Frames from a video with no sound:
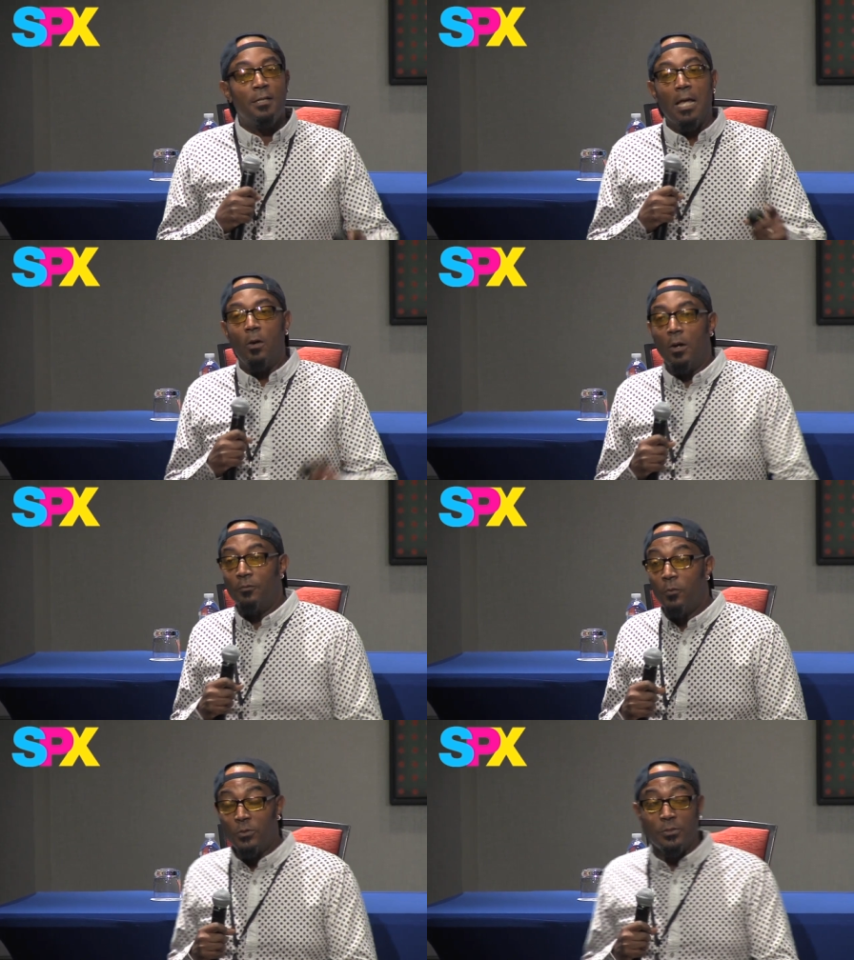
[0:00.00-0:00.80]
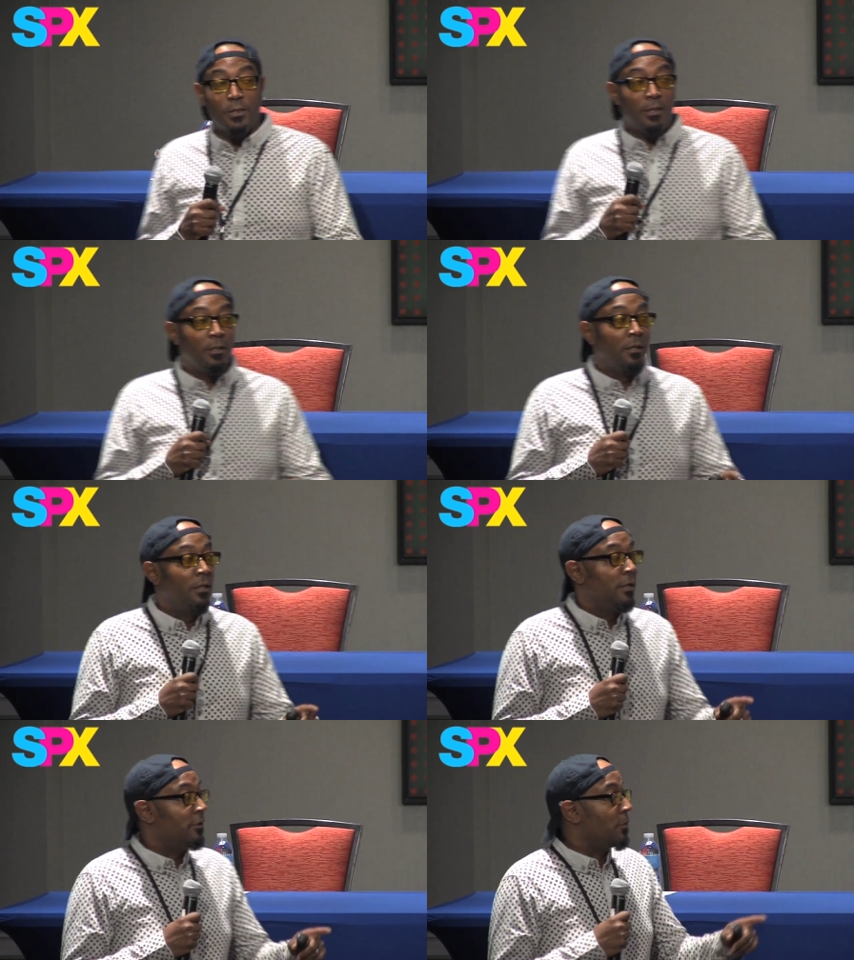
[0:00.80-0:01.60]
Now, unfortunately,
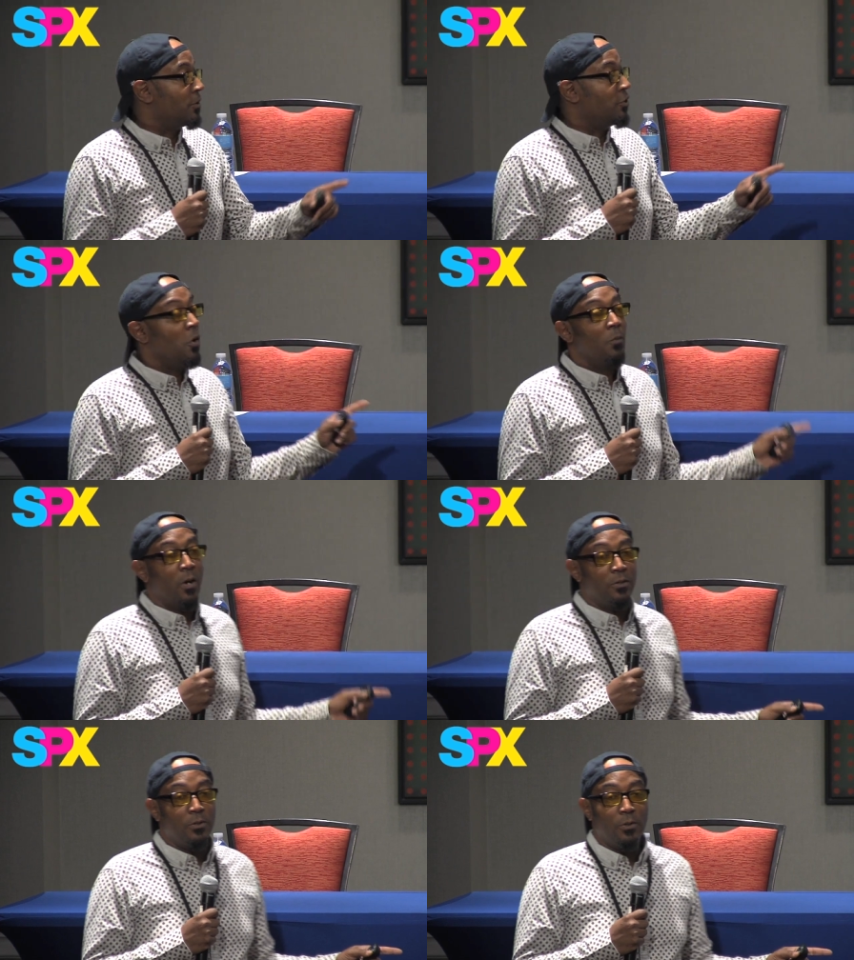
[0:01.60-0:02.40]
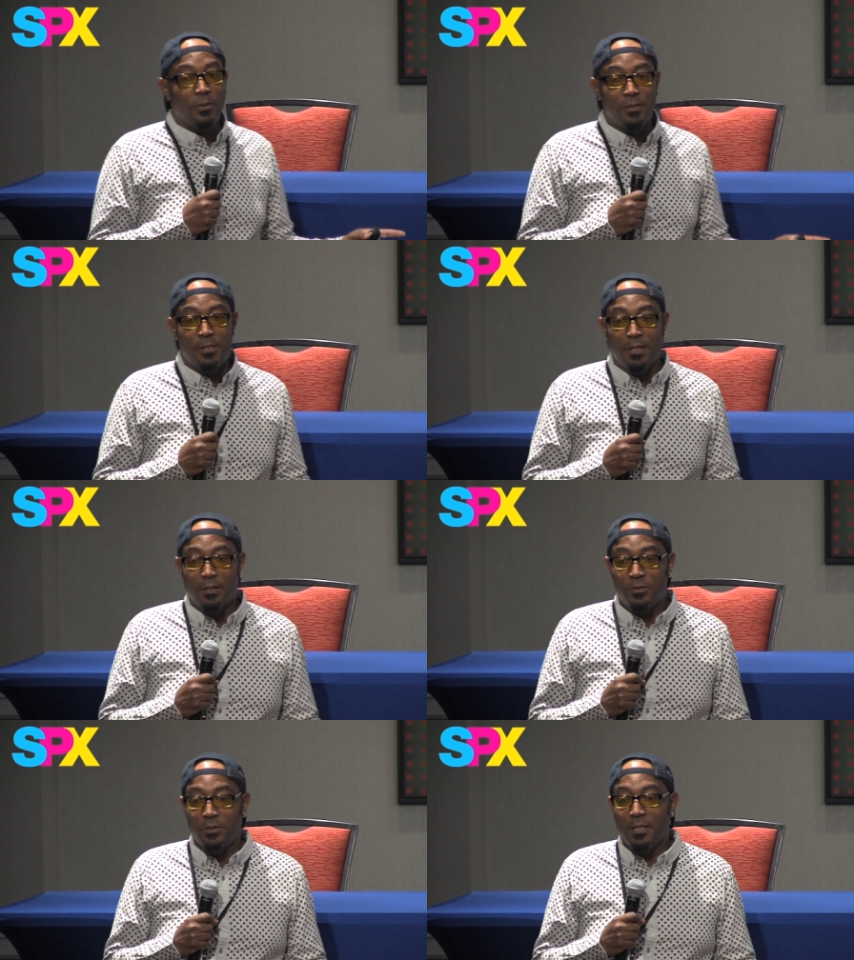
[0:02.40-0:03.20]
there is no monitor on
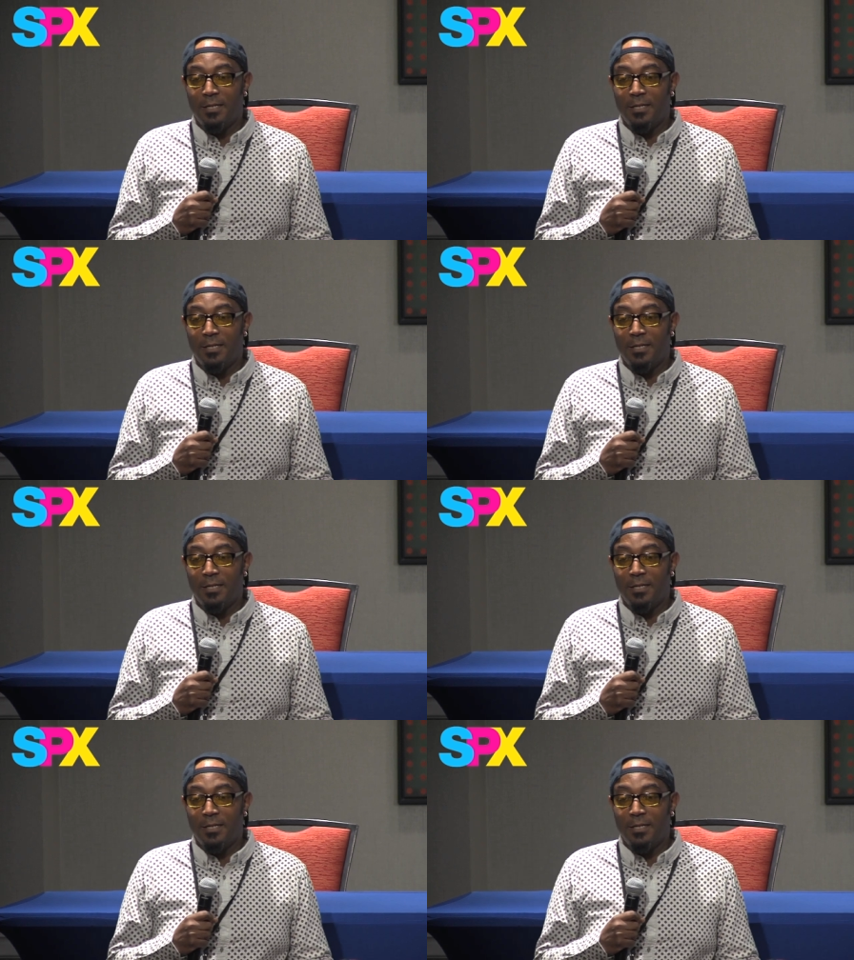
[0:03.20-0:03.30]
stage,